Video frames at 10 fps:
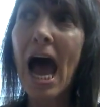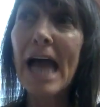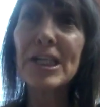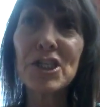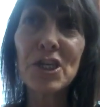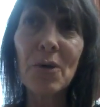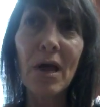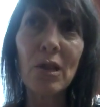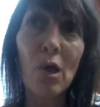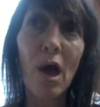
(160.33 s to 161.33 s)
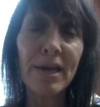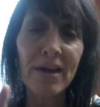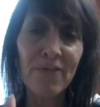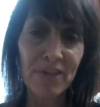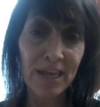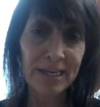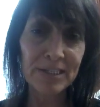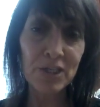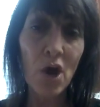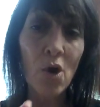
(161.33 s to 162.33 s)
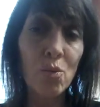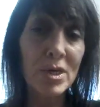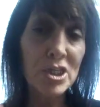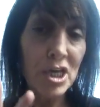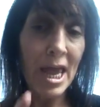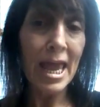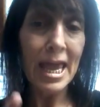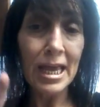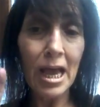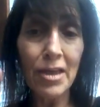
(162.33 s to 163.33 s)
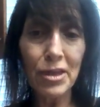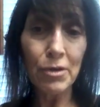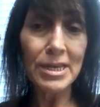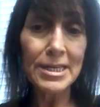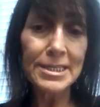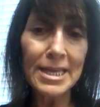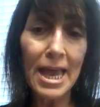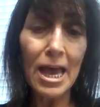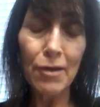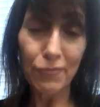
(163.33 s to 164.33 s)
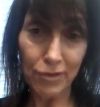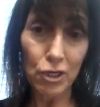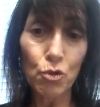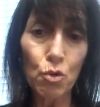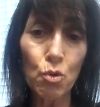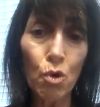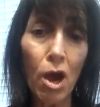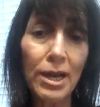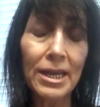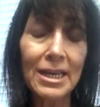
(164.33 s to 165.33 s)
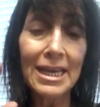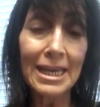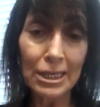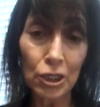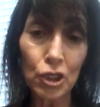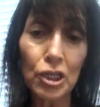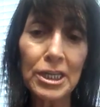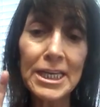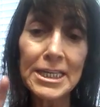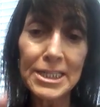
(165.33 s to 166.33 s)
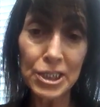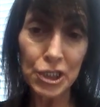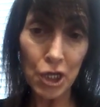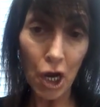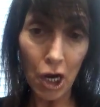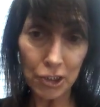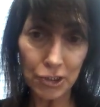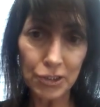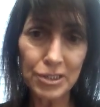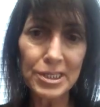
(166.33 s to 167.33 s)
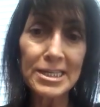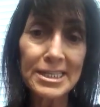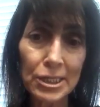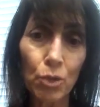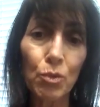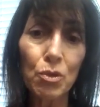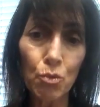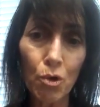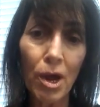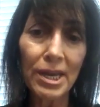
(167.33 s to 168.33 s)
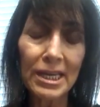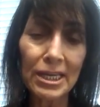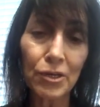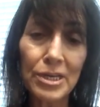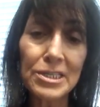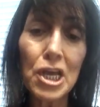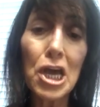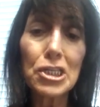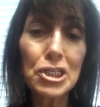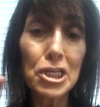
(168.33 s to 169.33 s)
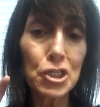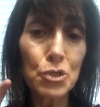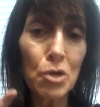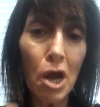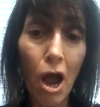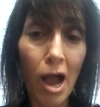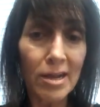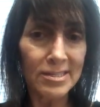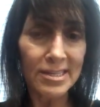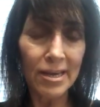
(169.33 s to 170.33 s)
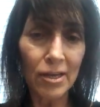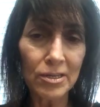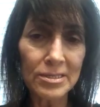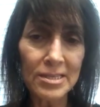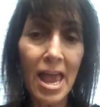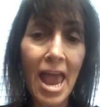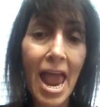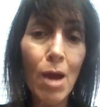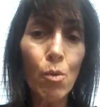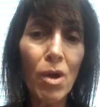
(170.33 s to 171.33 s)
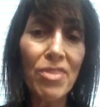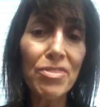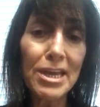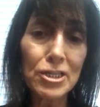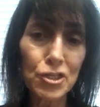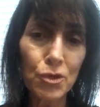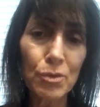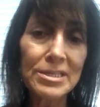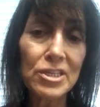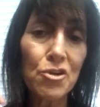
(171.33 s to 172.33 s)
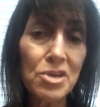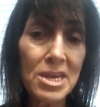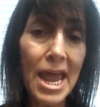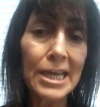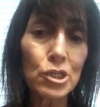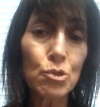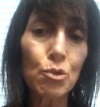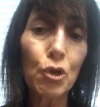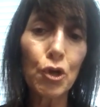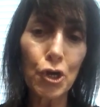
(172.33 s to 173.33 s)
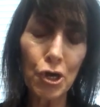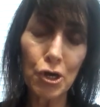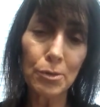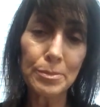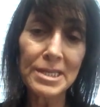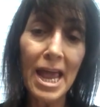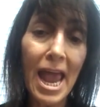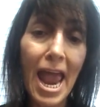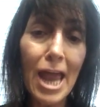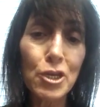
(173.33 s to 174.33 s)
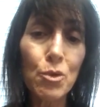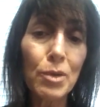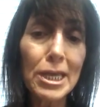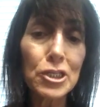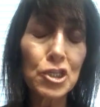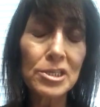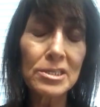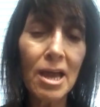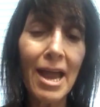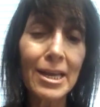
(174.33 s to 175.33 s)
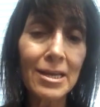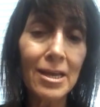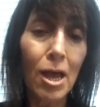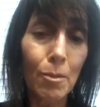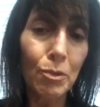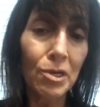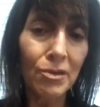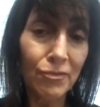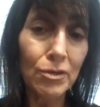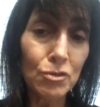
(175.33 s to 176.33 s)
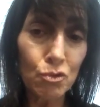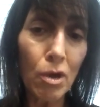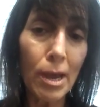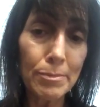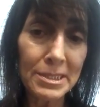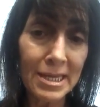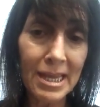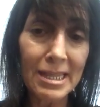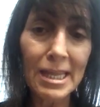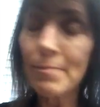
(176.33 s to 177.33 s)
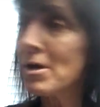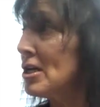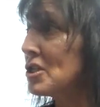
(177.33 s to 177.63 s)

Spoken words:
I do a lot of things there is a few chronic illness doctors that deal with chronic illness that do cocktails, and what they do is they're natural herbs, and you can just kind of put a few drops in them.